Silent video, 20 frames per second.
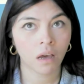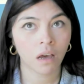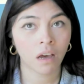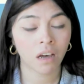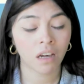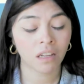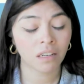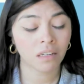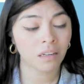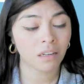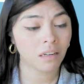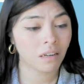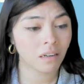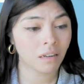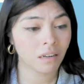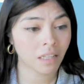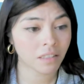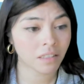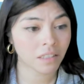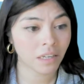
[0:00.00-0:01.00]

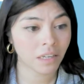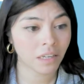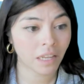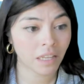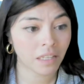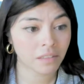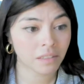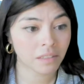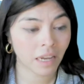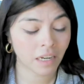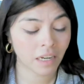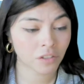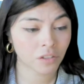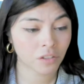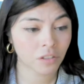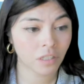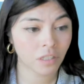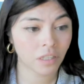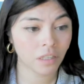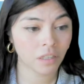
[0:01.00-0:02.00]
Latinas
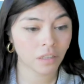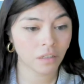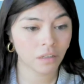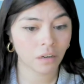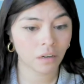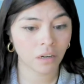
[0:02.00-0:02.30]
actually